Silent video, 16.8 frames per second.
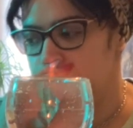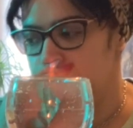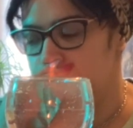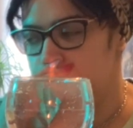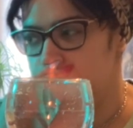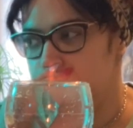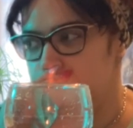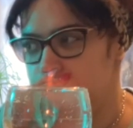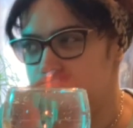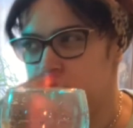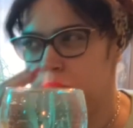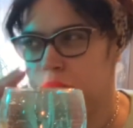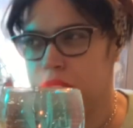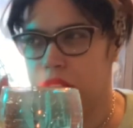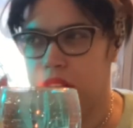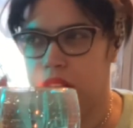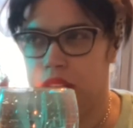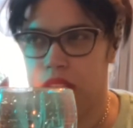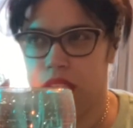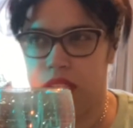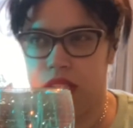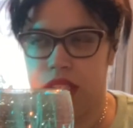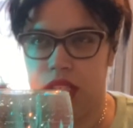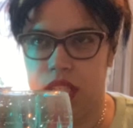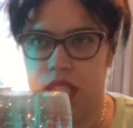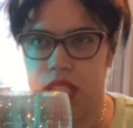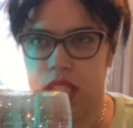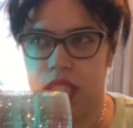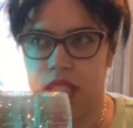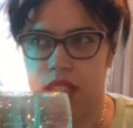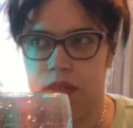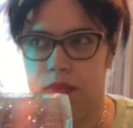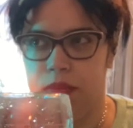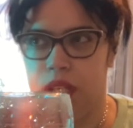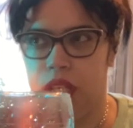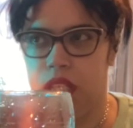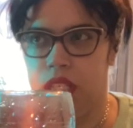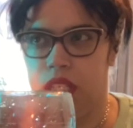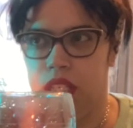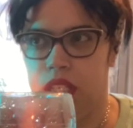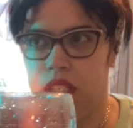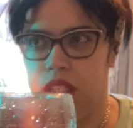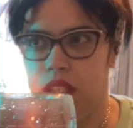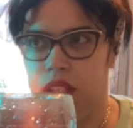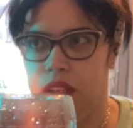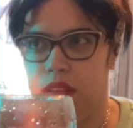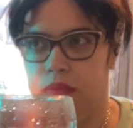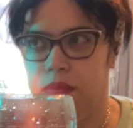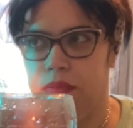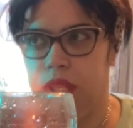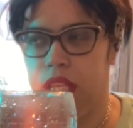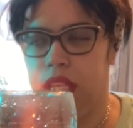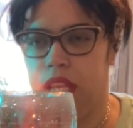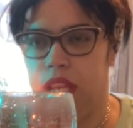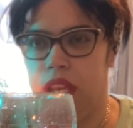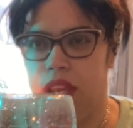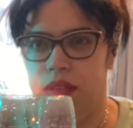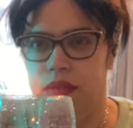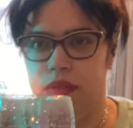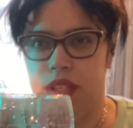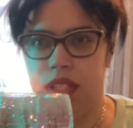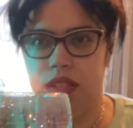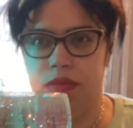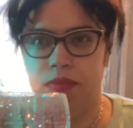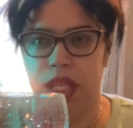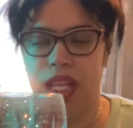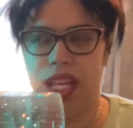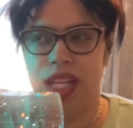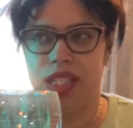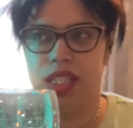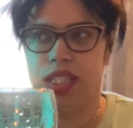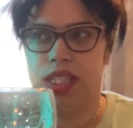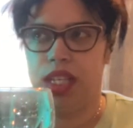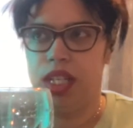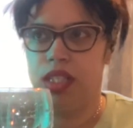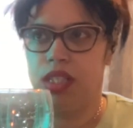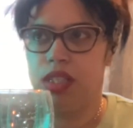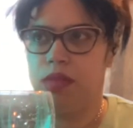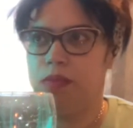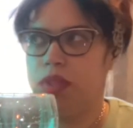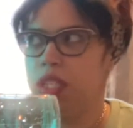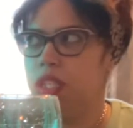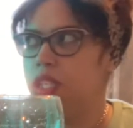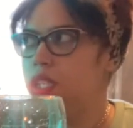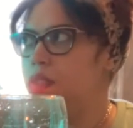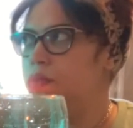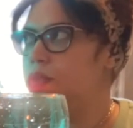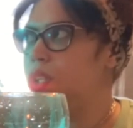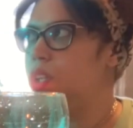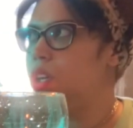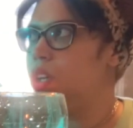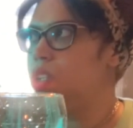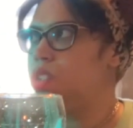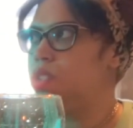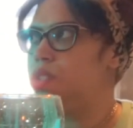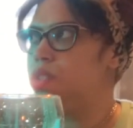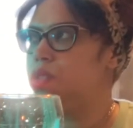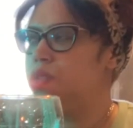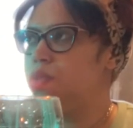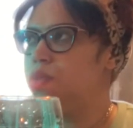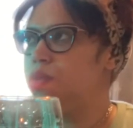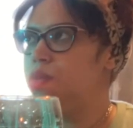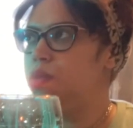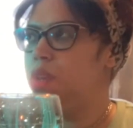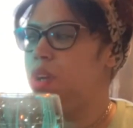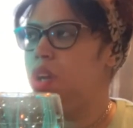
It's almost kind of like the sense like somebody may have said something in regards to